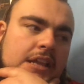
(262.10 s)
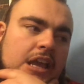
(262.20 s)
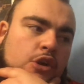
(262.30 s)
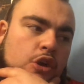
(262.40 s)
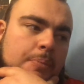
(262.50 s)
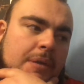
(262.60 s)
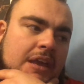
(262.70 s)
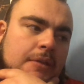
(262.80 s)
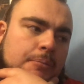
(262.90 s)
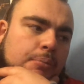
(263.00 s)
It could have
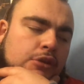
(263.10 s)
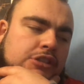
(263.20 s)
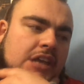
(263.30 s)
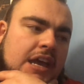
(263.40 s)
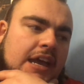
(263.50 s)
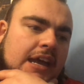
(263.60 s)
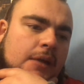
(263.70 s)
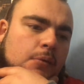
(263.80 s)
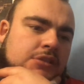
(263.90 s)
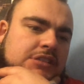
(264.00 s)
been, but
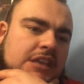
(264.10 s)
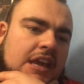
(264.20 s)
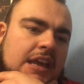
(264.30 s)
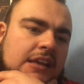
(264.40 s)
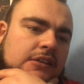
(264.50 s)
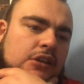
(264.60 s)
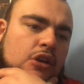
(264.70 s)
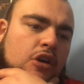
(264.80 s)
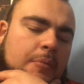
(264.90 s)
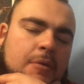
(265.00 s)
once again, we
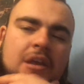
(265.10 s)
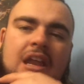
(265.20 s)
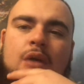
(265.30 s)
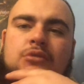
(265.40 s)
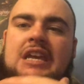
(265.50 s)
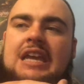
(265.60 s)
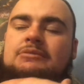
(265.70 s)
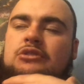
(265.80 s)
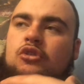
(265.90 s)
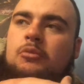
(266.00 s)
allow
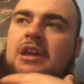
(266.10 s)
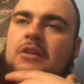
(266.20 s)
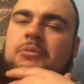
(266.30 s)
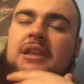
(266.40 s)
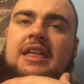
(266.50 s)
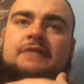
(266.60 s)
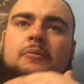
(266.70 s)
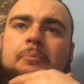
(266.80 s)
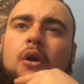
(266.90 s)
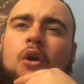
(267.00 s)
teams to come here and play their
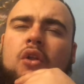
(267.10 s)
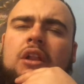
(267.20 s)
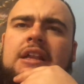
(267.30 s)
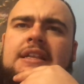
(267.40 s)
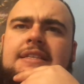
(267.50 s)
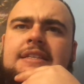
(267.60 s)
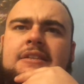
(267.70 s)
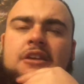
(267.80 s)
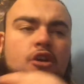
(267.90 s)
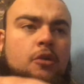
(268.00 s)
football.
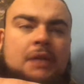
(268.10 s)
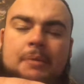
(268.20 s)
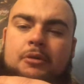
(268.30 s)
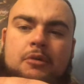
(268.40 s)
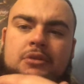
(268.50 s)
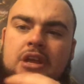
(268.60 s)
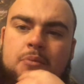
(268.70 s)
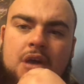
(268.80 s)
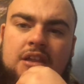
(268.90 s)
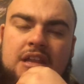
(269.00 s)
Blackburn played
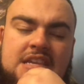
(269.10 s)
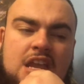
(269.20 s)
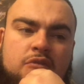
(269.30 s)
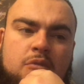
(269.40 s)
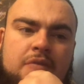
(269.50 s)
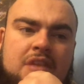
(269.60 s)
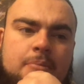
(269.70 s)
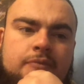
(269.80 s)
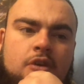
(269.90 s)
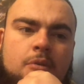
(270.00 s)
well, and I take nothing away from their
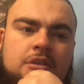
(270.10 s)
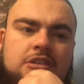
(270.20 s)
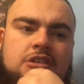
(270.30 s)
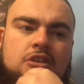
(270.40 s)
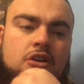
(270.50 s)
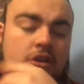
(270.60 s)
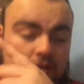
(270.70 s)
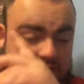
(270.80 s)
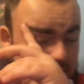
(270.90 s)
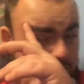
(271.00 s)
performance.
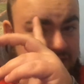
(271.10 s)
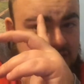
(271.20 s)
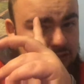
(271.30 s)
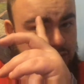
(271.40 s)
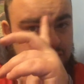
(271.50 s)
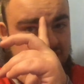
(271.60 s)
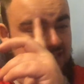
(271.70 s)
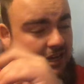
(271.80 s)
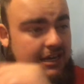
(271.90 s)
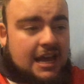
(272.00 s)
Counter-attacked us,
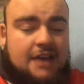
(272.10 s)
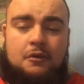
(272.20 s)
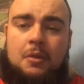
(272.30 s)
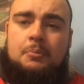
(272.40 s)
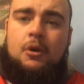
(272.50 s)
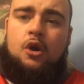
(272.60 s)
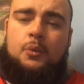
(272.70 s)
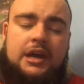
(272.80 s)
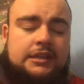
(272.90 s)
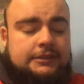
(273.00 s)
second half, got on the ball
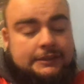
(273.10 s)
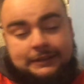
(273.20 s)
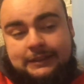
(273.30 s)
well.